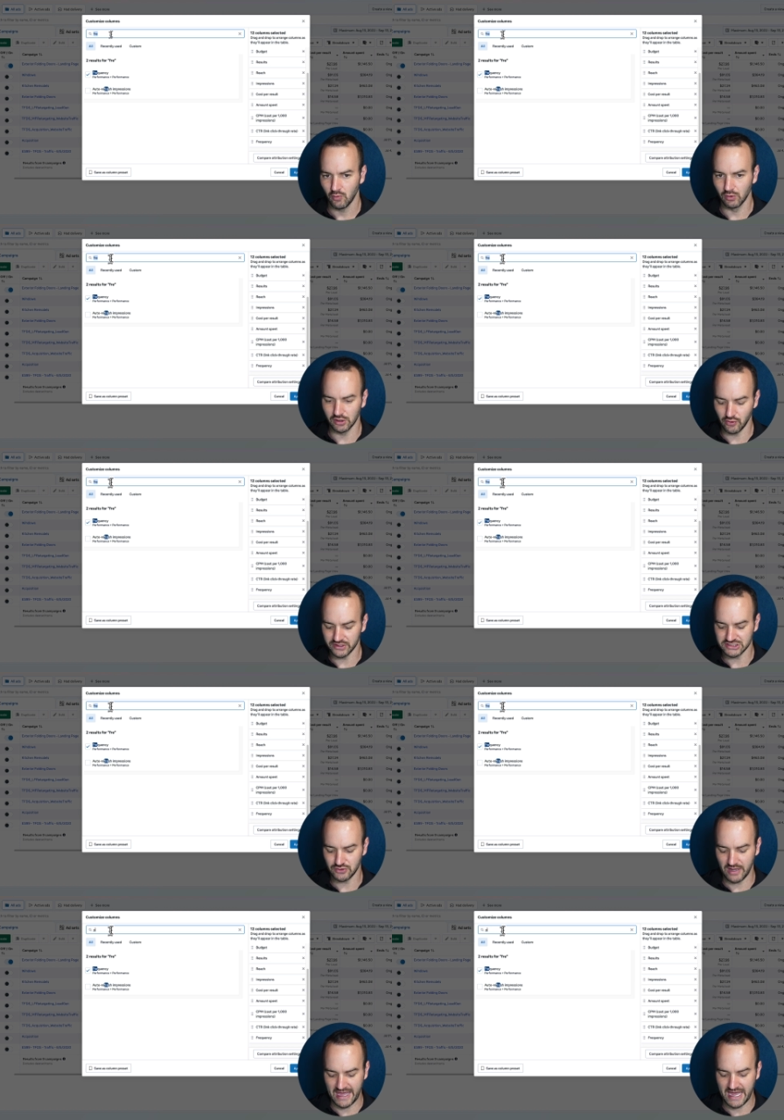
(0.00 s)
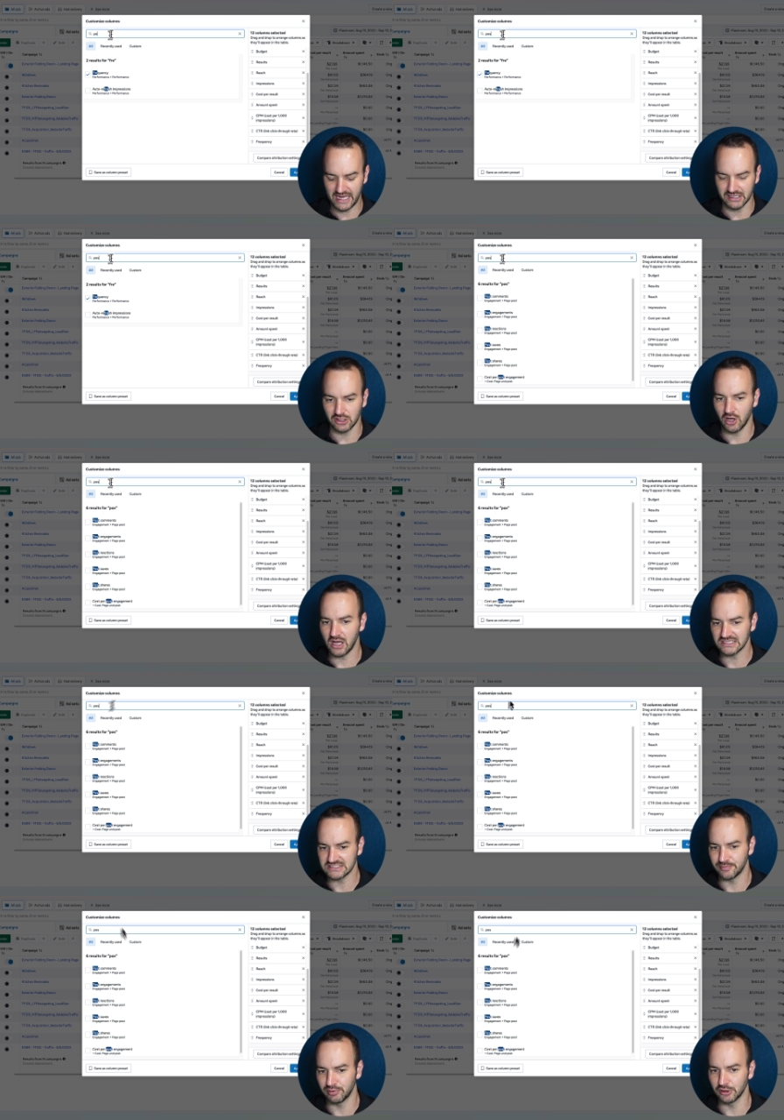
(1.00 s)
we're going to add
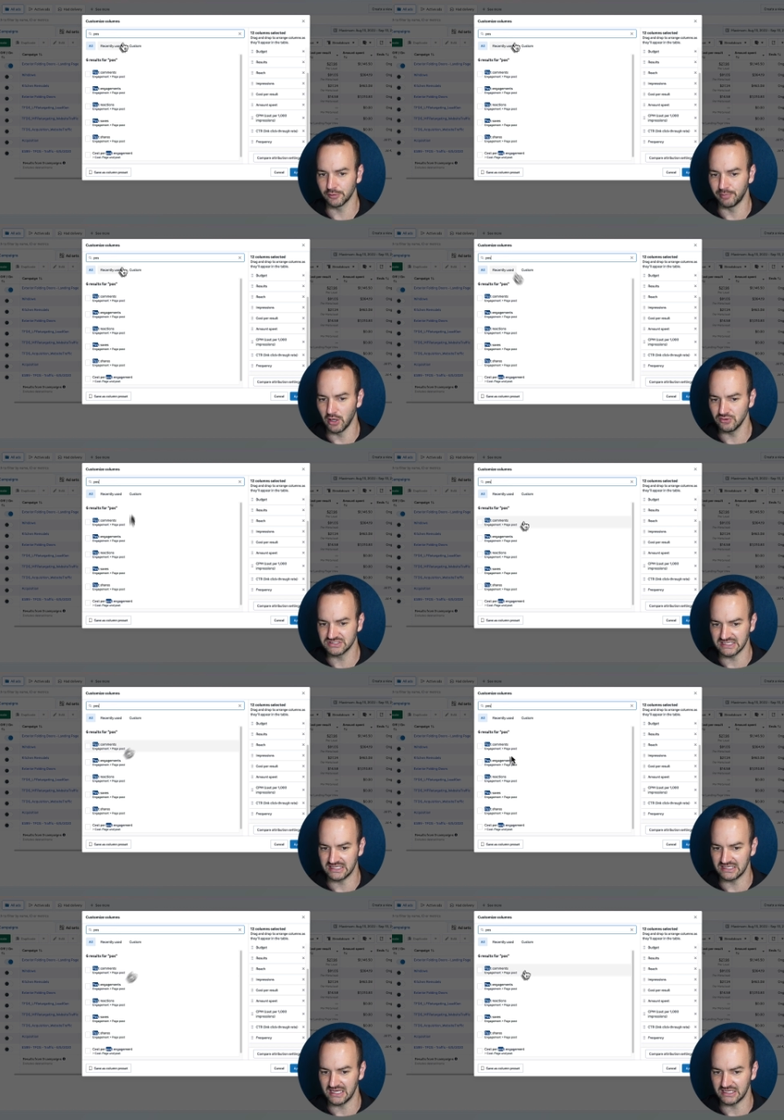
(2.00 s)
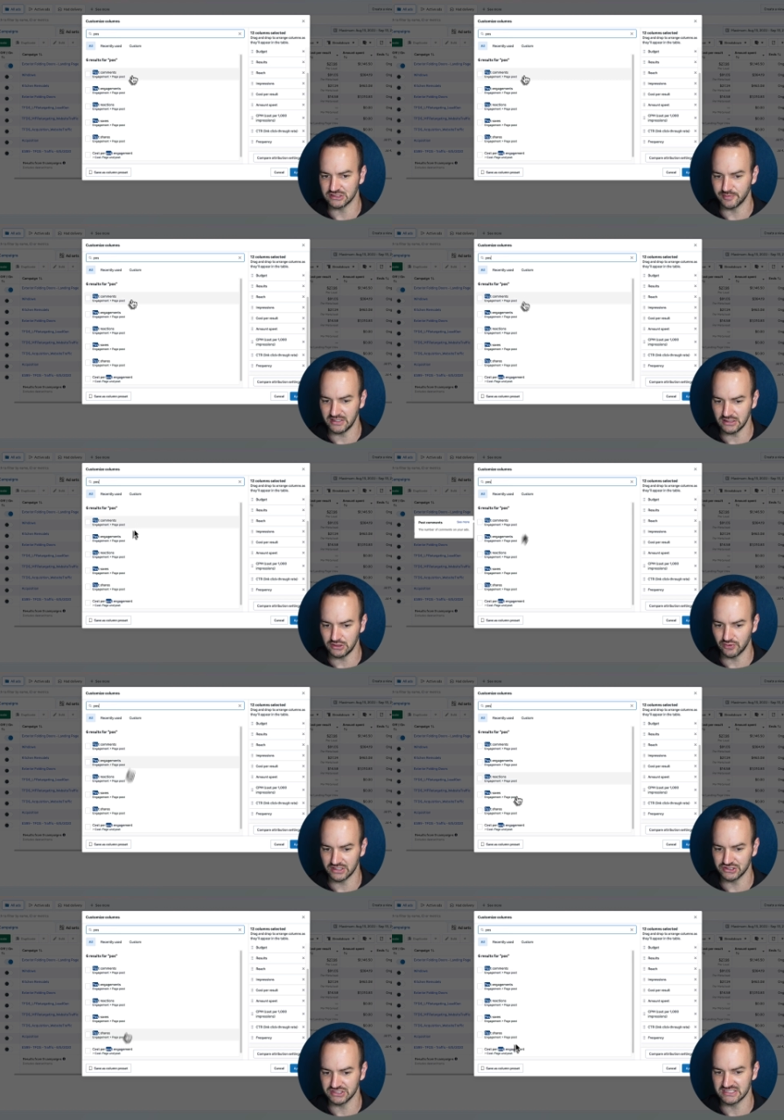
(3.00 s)
cost per post engagement. You
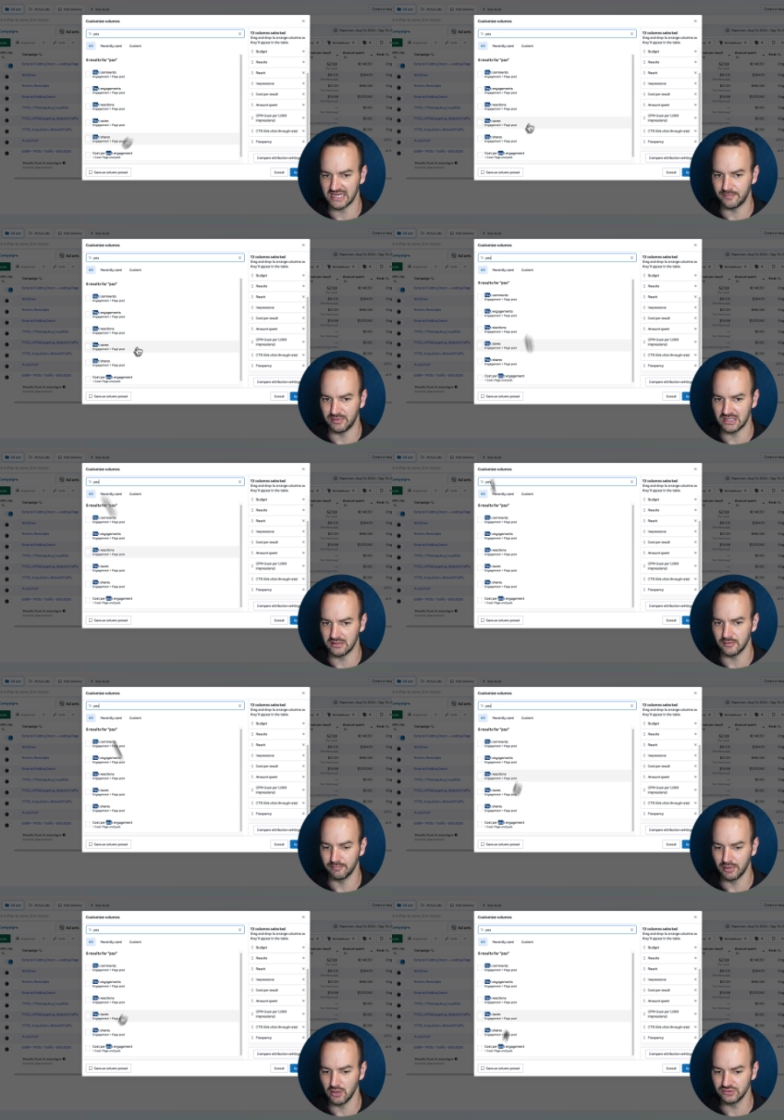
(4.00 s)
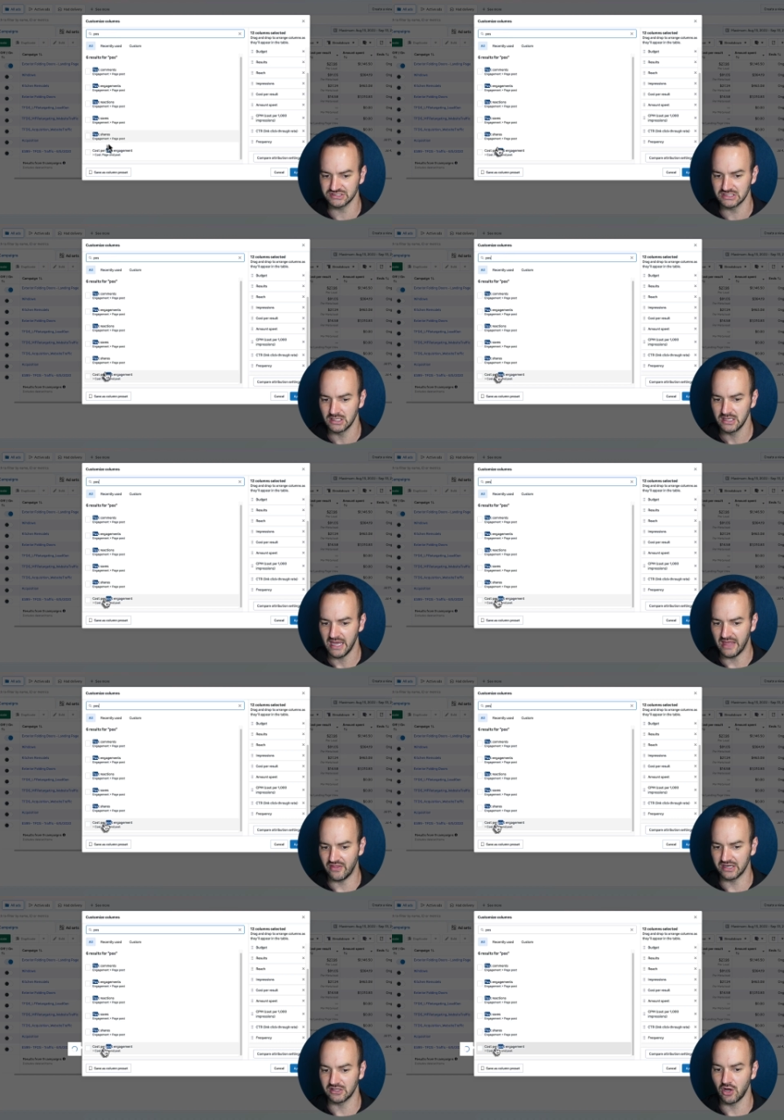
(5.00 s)
can just type in post and
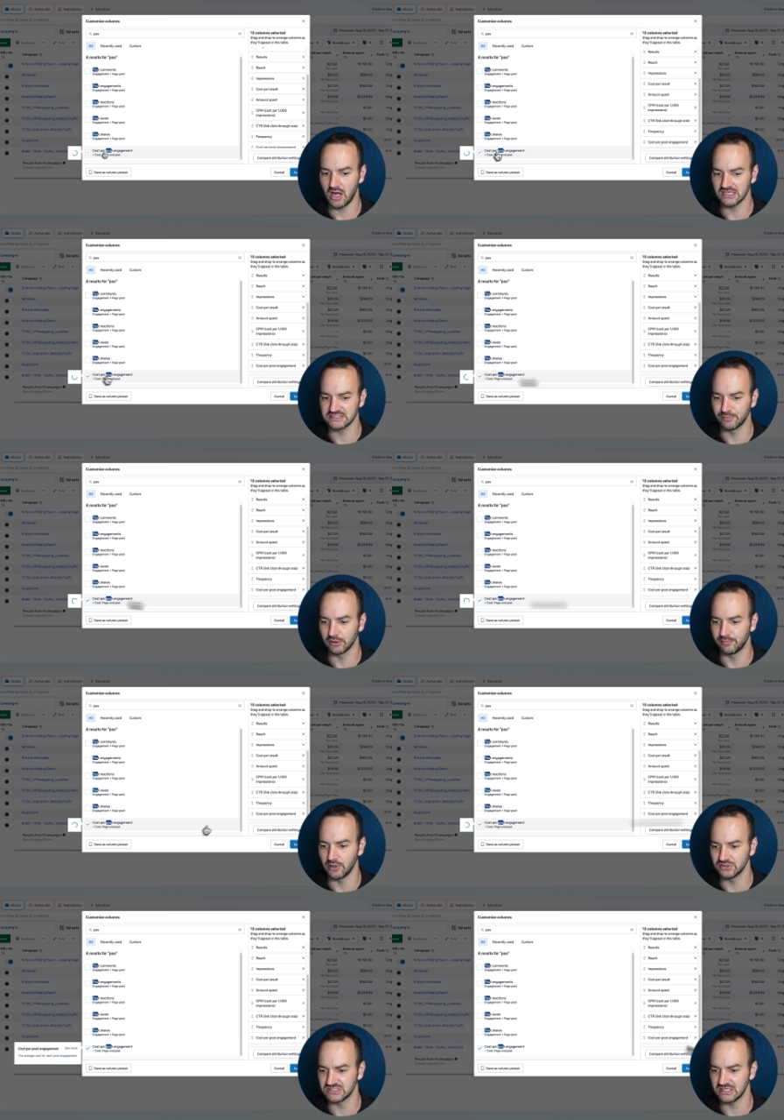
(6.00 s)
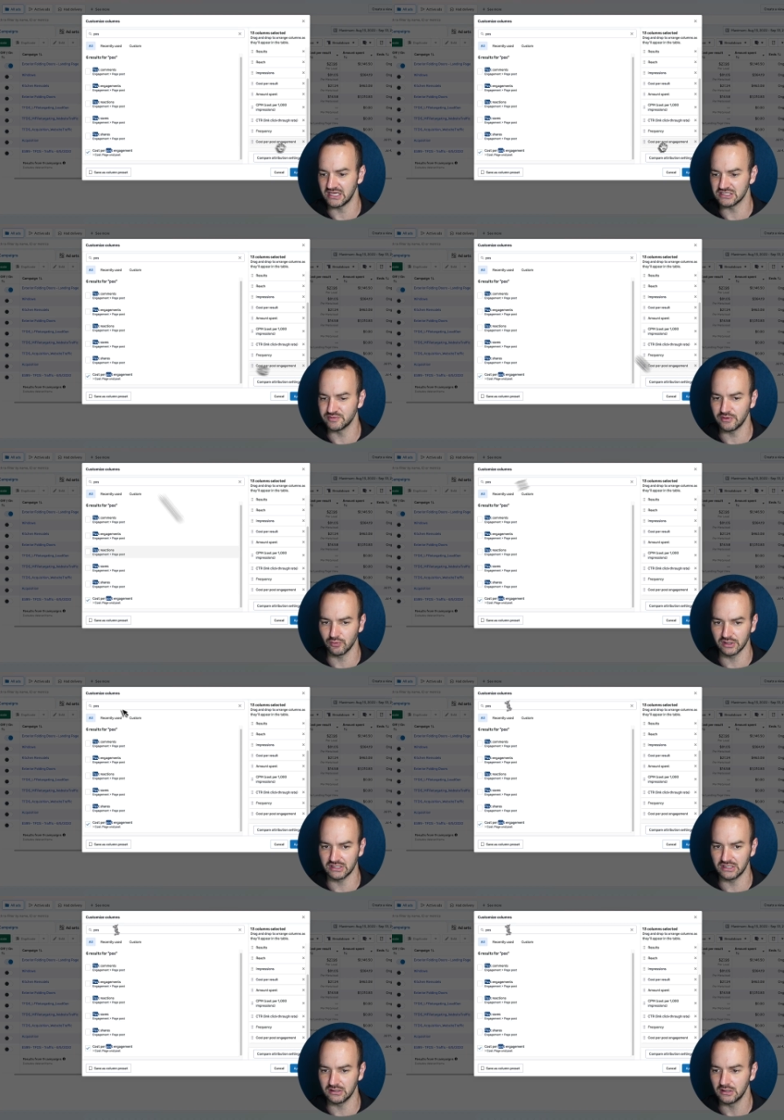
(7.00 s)
then cost per post engagement. We're
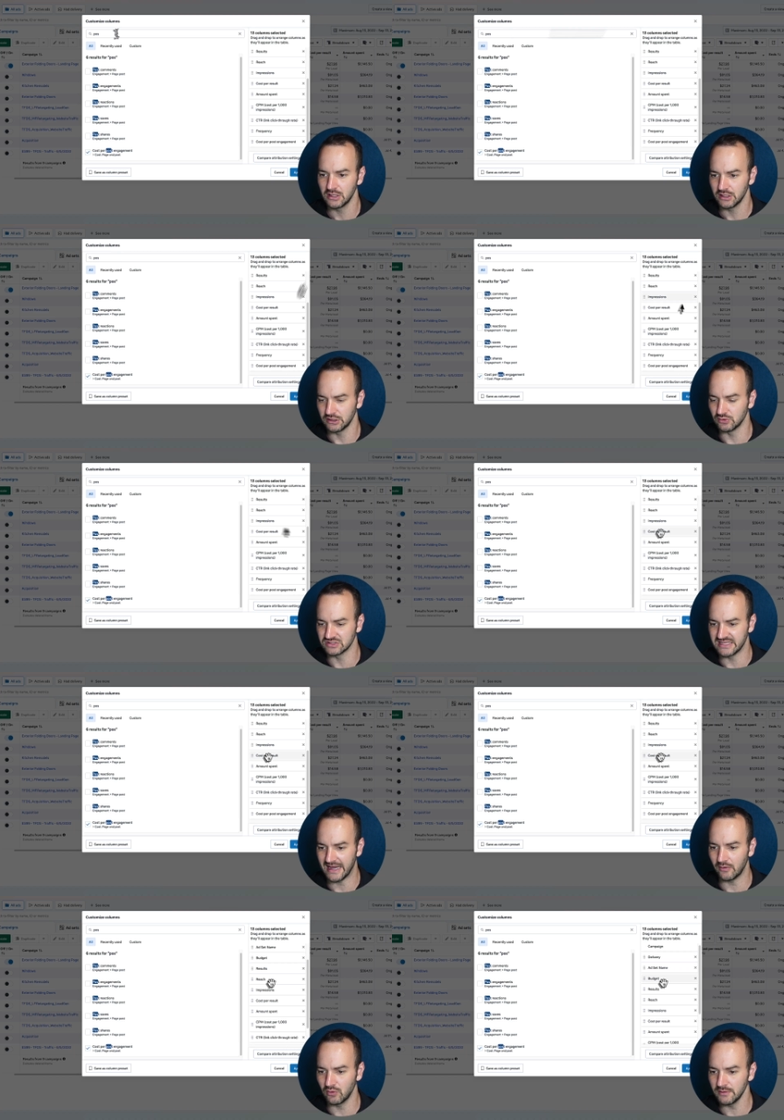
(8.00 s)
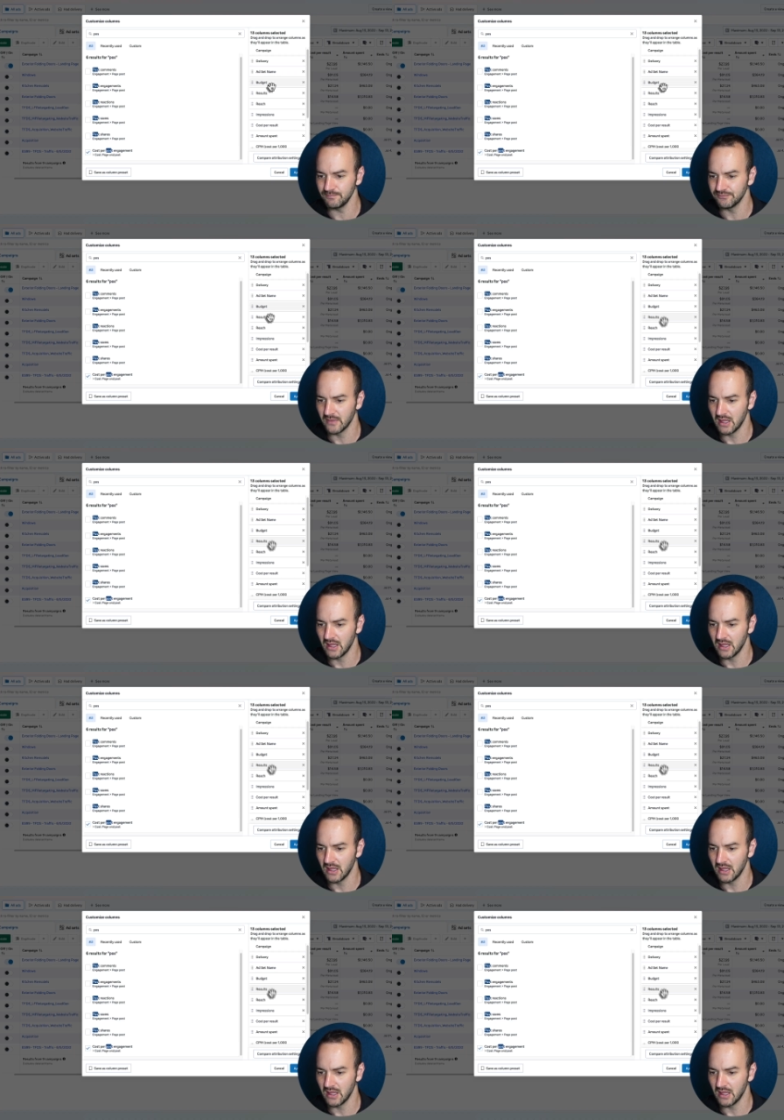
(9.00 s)
going to use that one.